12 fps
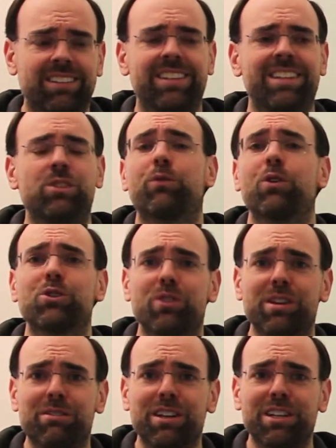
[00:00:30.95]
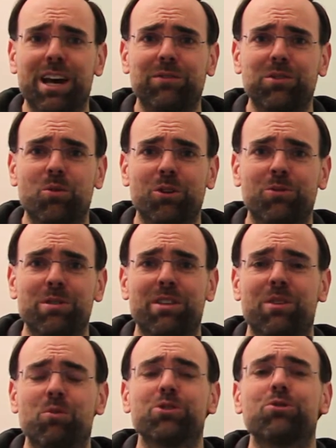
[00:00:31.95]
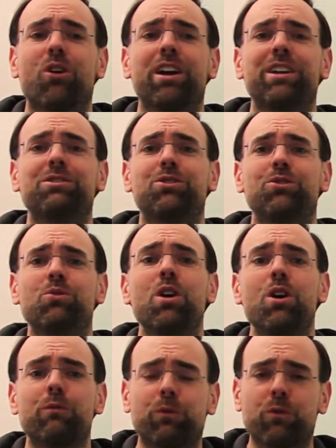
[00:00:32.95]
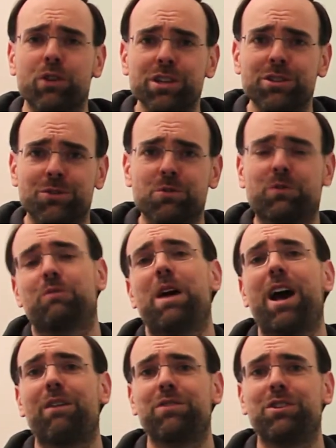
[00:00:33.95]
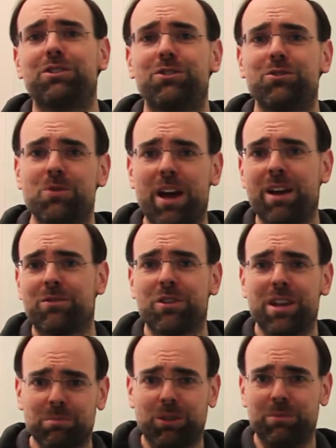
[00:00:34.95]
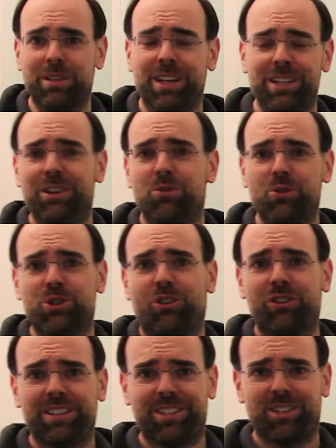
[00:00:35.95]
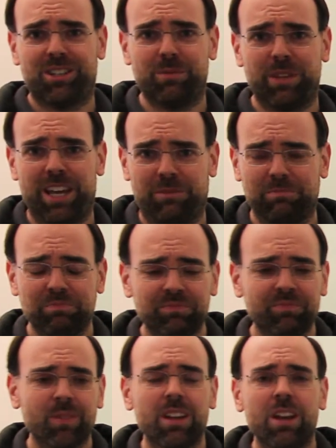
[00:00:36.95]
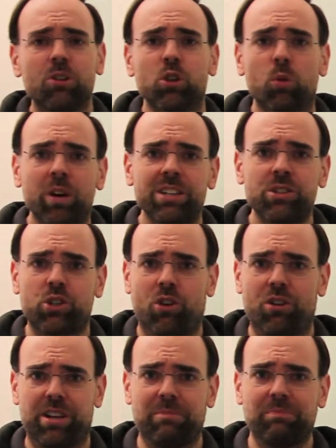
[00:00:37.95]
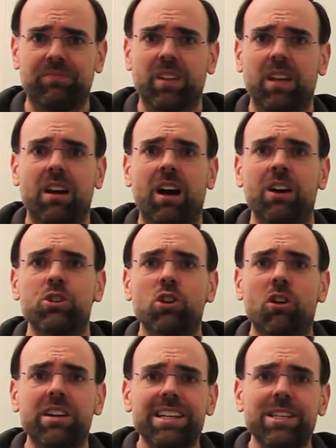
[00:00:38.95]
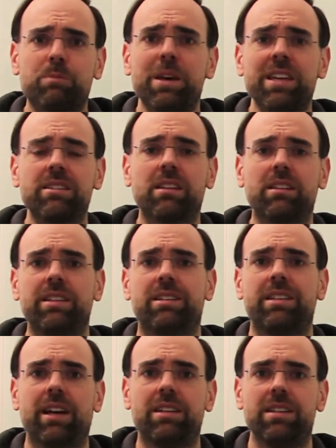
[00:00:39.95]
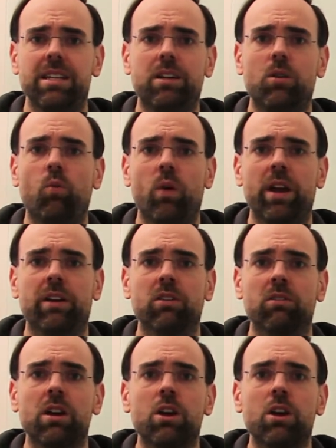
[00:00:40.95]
frustrating thing to have to work with, and we're trying to free you from having to ever implement another sharded system again. So what is sharding? Sharding is basically a technique where